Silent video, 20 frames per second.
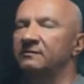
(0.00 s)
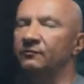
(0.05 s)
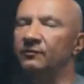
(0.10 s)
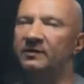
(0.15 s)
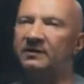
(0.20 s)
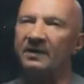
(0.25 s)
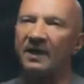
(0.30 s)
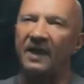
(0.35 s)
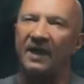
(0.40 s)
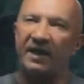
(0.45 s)

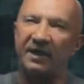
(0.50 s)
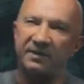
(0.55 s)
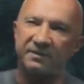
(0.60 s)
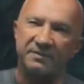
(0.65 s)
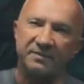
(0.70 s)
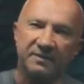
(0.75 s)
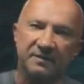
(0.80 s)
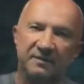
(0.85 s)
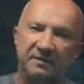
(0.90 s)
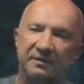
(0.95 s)
with
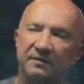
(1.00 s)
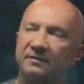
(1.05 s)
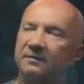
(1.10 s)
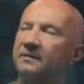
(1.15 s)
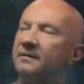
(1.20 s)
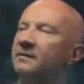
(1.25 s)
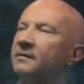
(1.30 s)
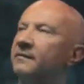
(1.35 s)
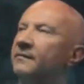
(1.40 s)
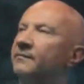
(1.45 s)
x in
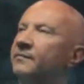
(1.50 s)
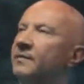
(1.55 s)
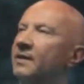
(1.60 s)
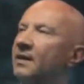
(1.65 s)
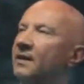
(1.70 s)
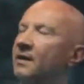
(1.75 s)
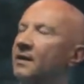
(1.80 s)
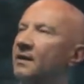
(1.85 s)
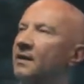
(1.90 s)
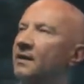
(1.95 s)
it,
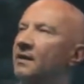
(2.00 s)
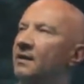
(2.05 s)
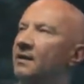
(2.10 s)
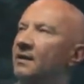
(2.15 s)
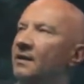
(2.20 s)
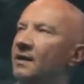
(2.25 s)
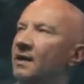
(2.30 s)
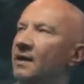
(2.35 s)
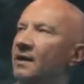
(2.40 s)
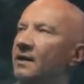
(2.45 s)

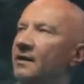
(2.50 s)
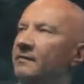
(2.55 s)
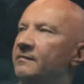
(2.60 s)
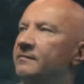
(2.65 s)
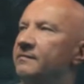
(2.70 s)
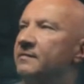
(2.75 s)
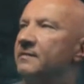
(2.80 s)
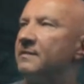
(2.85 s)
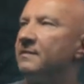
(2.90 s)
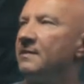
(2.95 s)

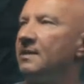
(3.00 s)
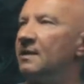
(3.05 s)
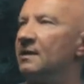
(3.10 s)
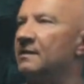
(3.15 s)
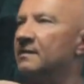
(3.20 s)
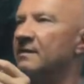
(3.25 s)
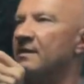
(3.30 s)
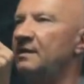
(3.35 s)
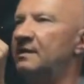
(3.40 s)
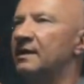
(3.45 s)
and
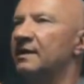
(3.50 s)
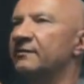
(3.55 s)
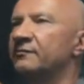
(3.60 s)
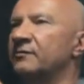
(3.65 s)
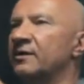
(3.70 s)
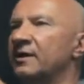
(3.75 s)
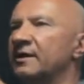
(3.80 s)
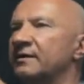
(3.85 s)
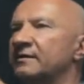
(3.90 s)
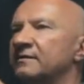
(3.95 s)
then I
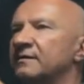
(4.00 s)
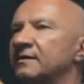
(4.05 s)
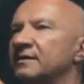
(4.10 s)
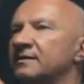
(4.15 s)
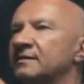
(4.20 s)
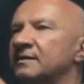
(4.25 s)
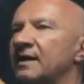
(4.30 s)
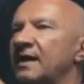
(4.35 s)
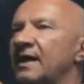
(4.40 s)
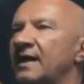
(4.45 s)
write
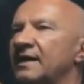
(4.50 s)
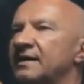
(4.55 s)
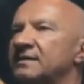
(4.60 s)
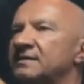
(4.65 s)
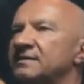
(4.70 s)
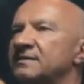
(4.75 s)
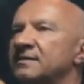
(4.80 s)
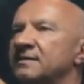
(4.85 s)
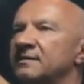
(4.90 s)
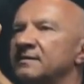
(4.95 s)
that
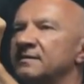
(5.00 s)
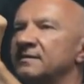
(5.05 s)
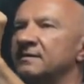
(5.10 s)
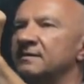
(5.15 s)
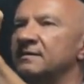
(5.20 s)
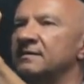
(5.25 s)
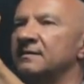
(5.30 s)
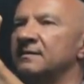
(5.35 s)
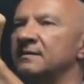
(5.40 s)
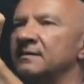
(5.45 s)
x
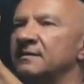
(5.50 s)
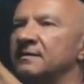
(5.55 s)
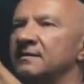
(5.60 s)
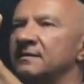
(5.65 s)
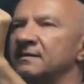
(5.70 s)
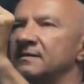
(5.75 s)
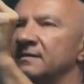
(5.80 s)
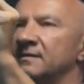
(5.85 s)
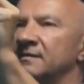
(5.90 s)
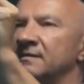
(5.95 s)

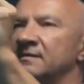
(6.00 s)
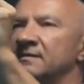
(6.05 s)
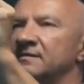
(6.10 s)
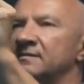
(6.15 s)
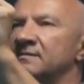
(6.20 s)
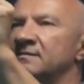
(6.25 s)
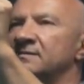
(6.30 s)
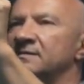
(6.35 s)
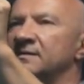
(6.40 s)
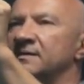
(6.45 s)

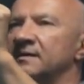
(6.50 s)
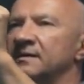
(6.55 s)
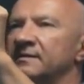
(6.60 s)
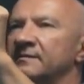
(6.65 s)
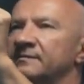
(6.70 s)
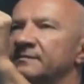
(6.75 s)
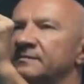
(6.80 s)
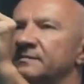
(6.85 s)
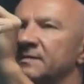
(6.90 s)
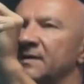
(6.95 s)
is a
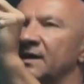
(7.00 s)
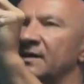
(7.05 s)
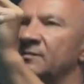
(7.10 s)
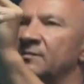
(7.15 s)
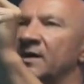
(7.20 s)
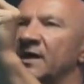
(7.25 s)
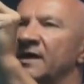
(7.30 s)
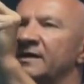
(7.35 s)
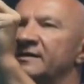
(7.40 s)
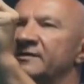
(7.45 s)

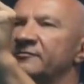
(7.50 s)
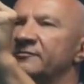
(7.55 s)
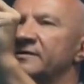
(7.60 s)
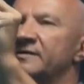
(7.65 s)
binary